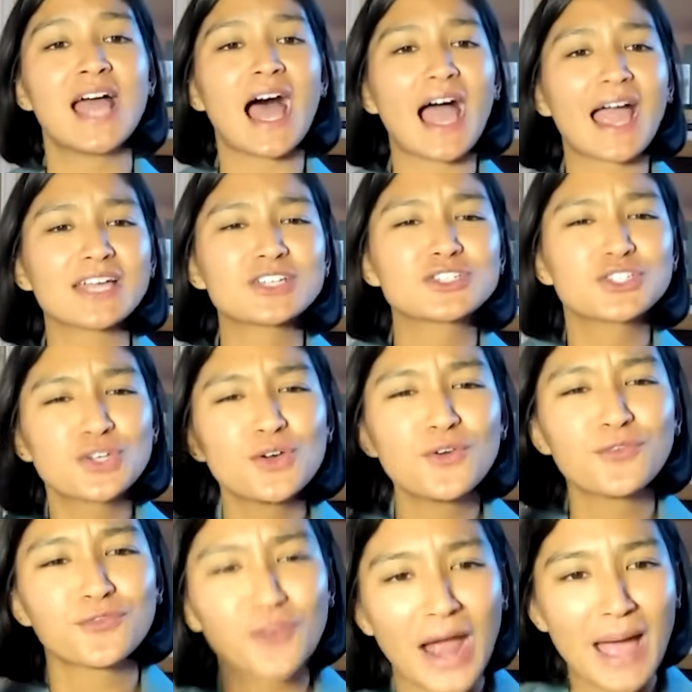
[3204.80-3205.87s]
I had 2
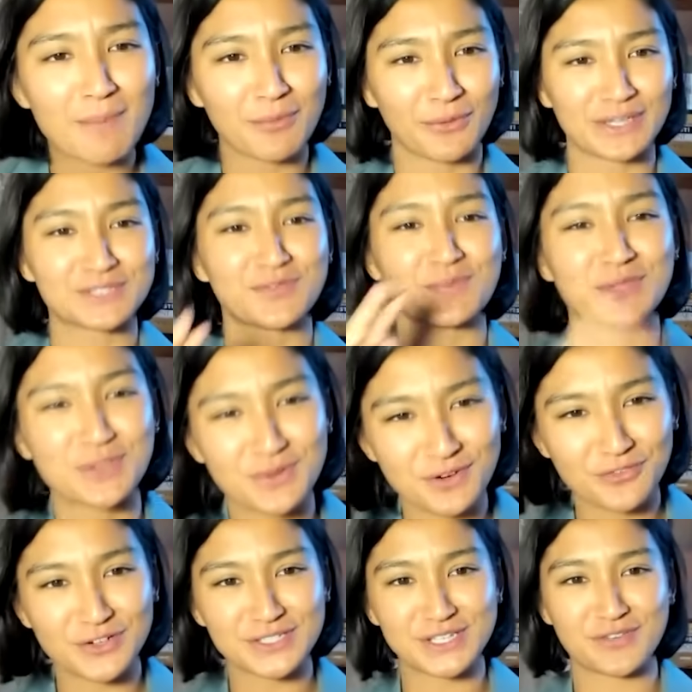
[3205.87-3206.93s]
frat boys from the
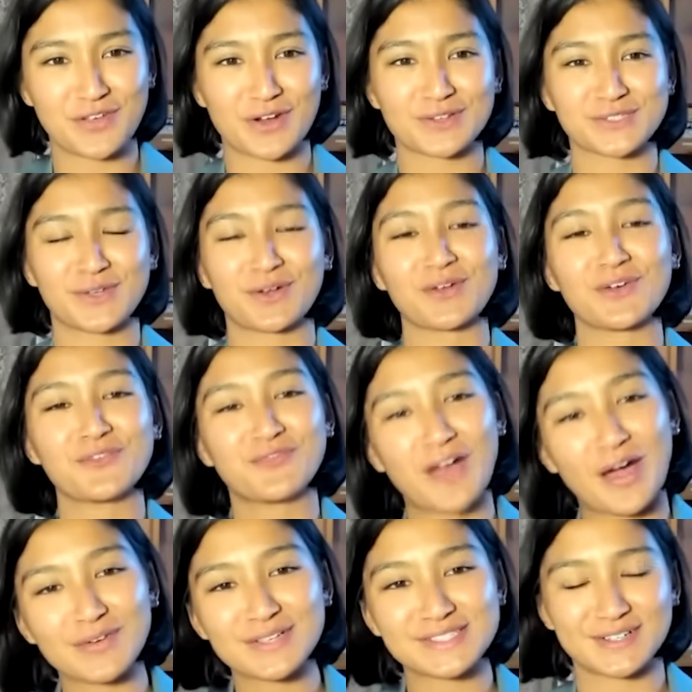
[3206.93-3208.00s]
University of Arizona who
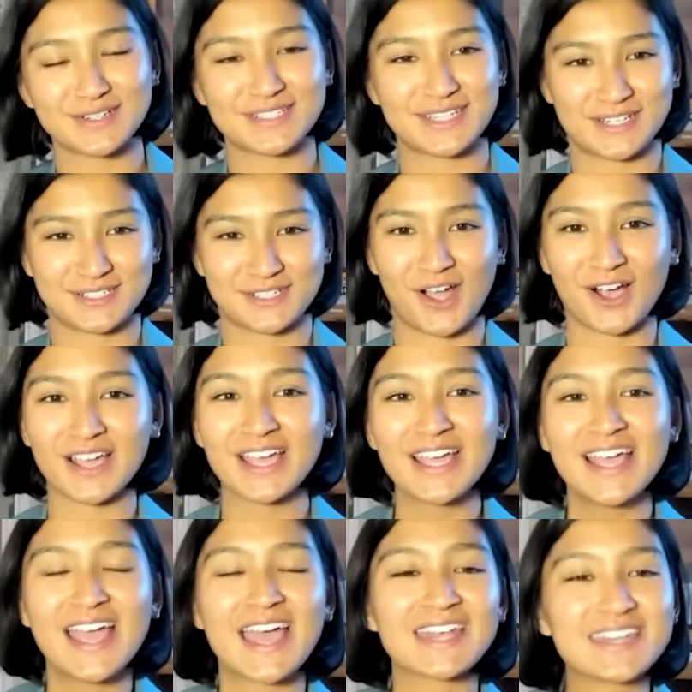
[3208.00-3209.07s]
found us on TikTok,
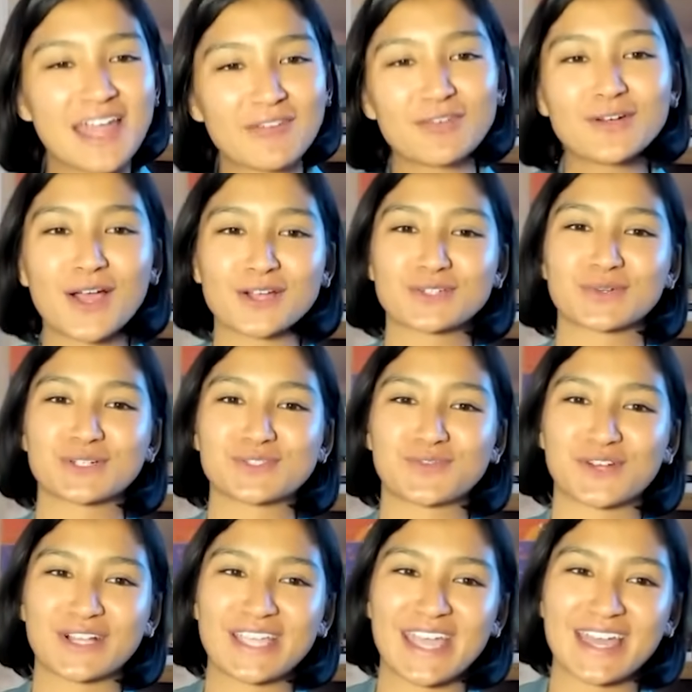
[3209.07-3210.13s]
had never knocked doors for
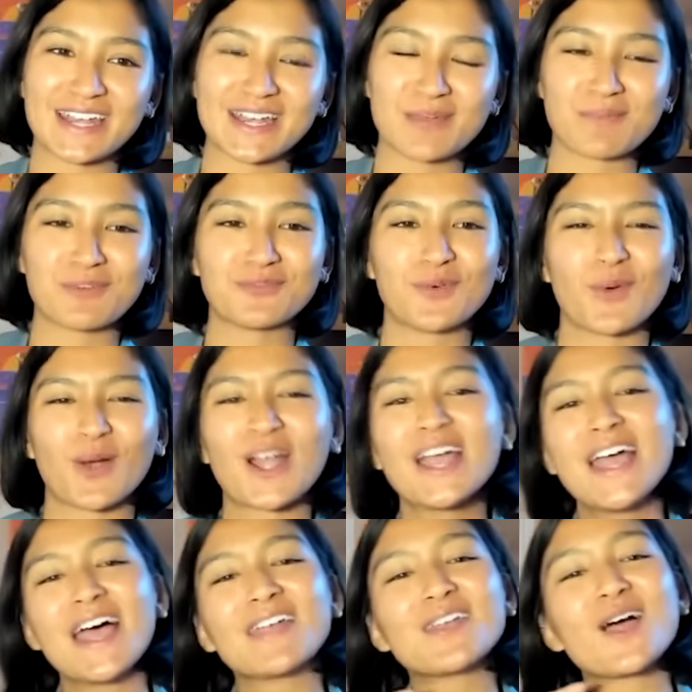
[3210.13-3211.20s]
a candidate before,
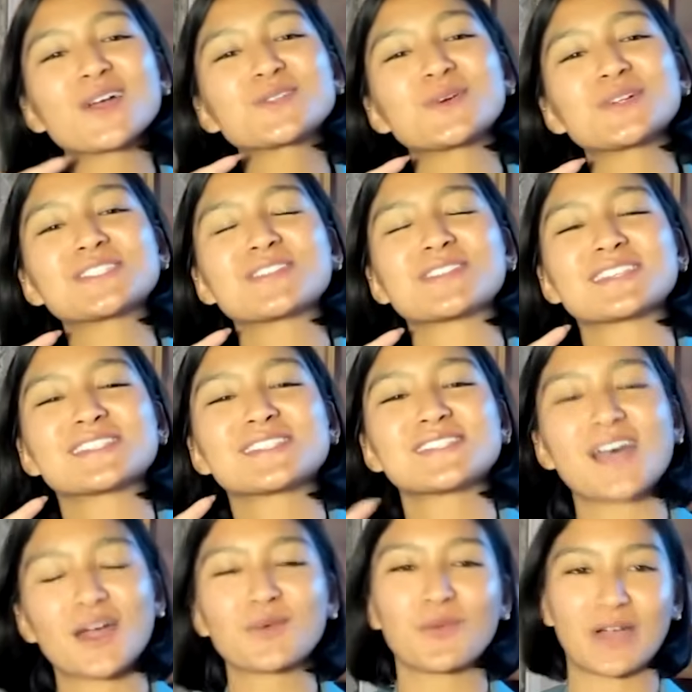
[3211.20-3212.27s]
and knocked doors till the
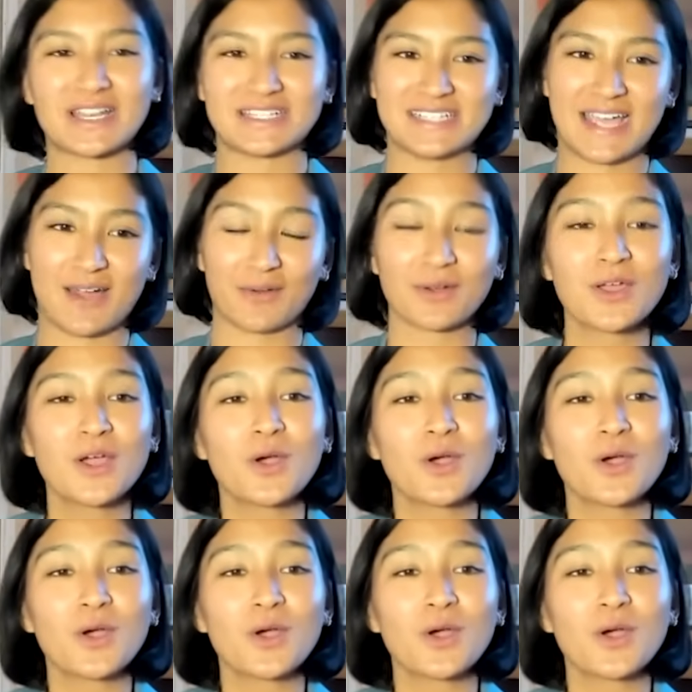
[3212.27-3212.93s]
sun went down.